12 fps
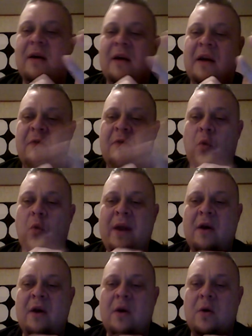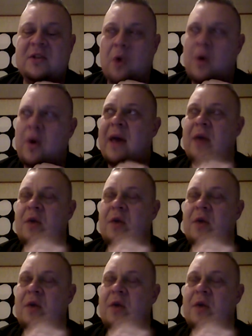kind of a window into okay,